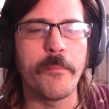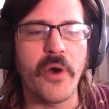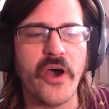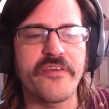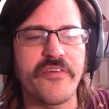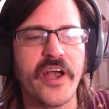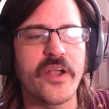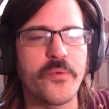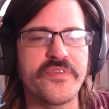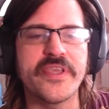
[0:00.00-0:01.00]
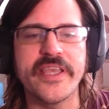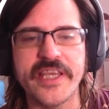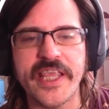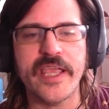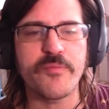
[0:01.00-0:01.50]
modifying with the
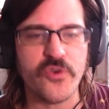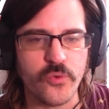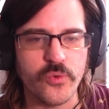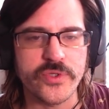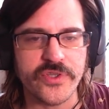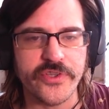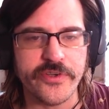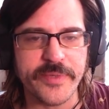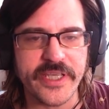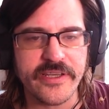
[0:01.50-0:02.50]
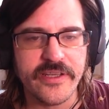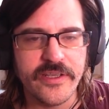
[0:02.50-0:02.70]
in-game tools a little bit